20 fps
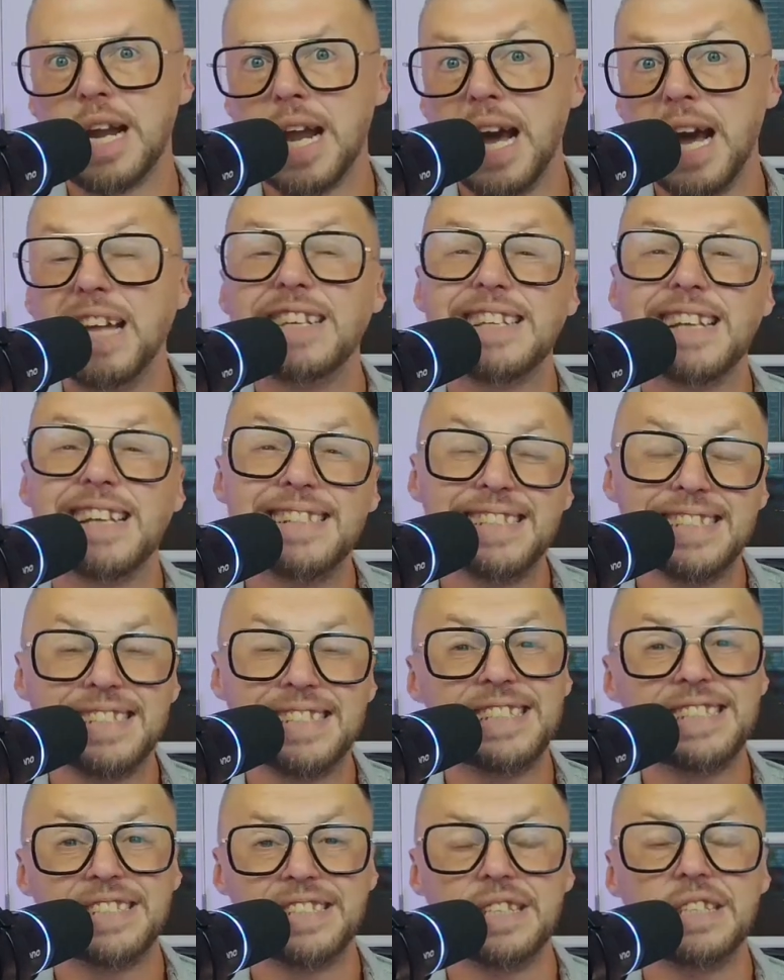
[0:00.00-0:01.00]
content
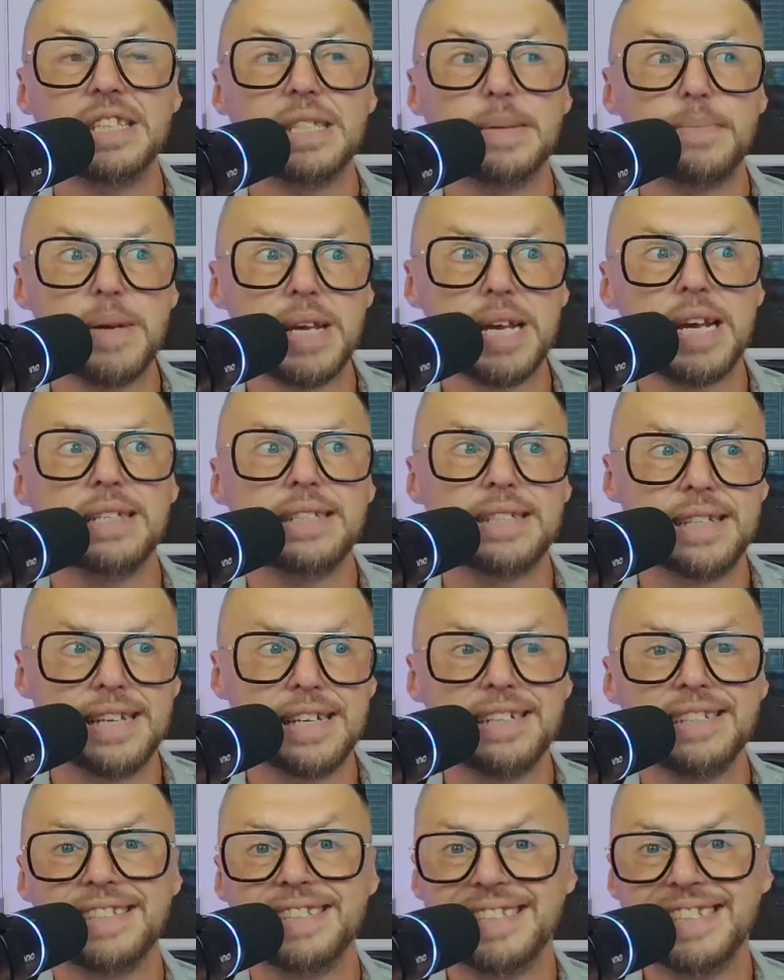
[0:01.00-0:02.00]
seasons, because
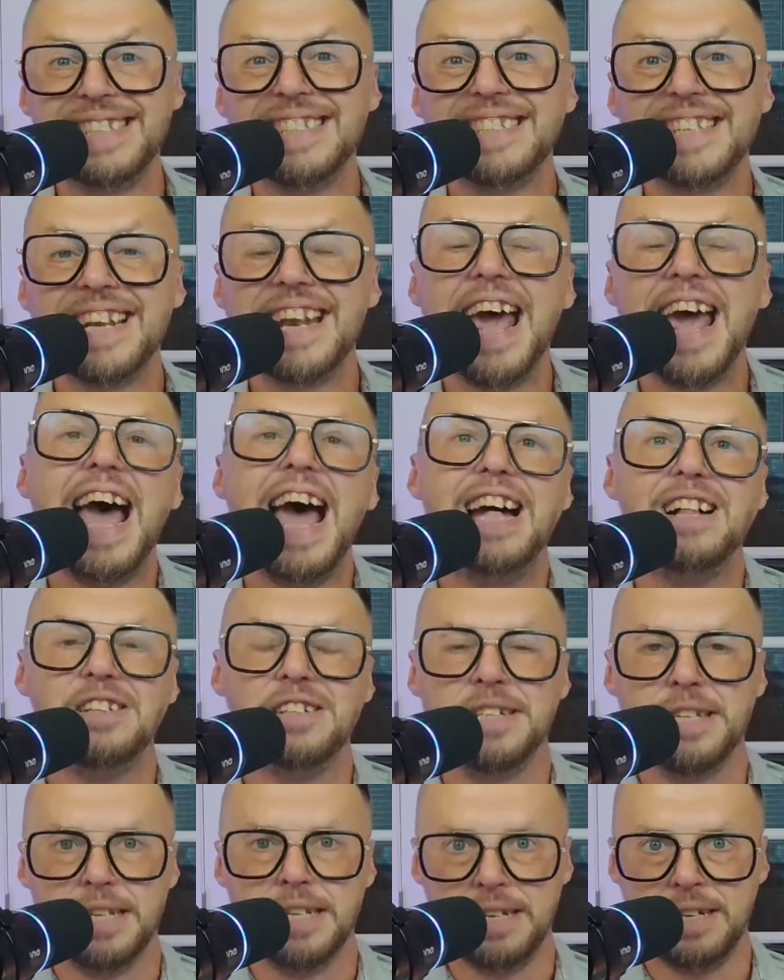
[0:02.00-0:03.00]
there's
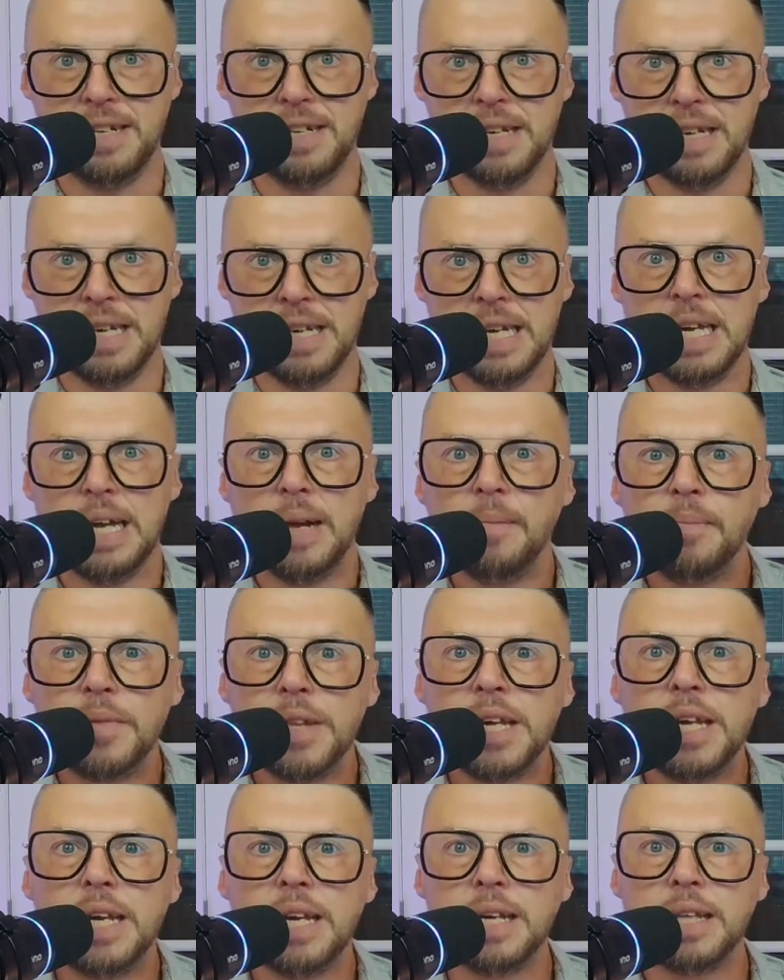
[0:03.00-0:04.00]
seasonality
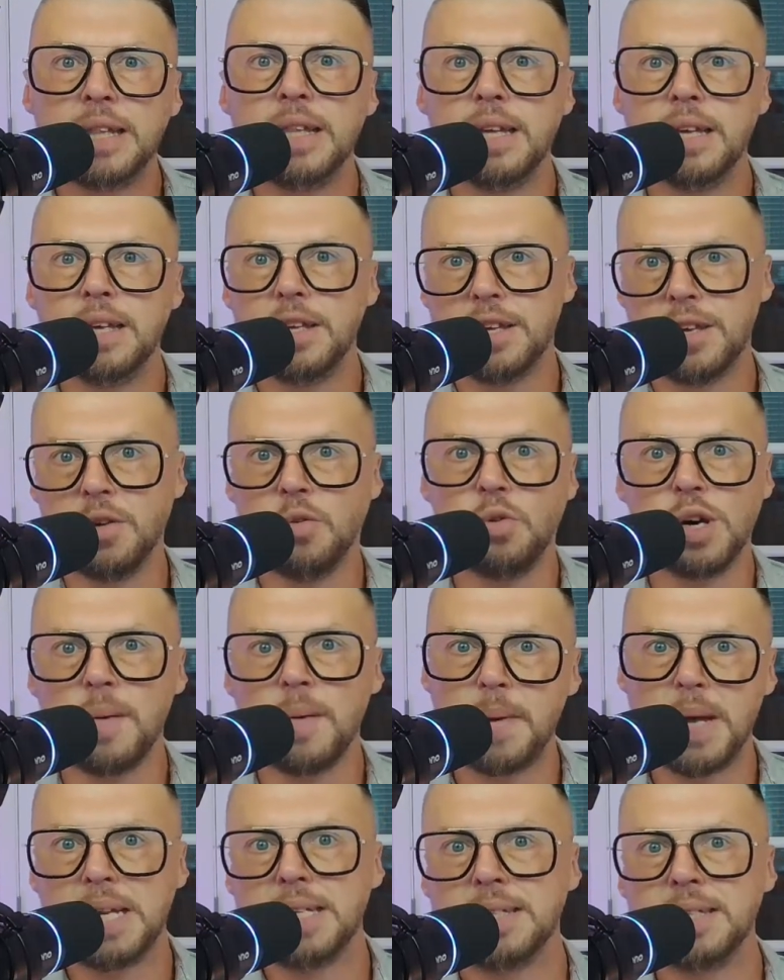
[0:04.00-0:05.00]
in your
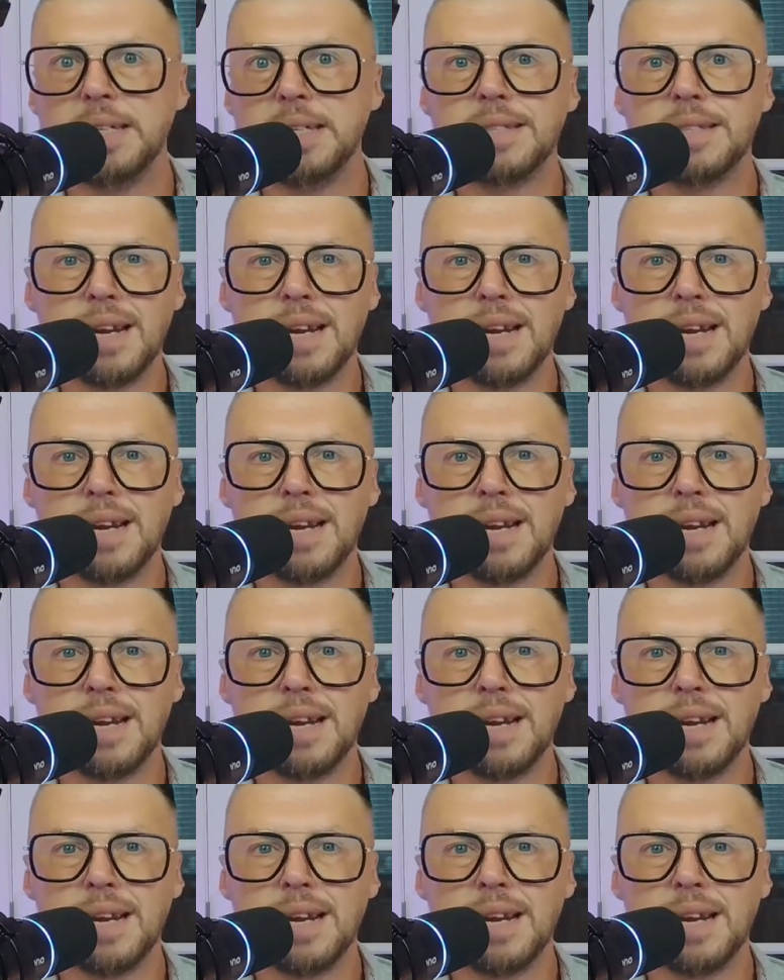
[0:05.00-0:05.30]
business.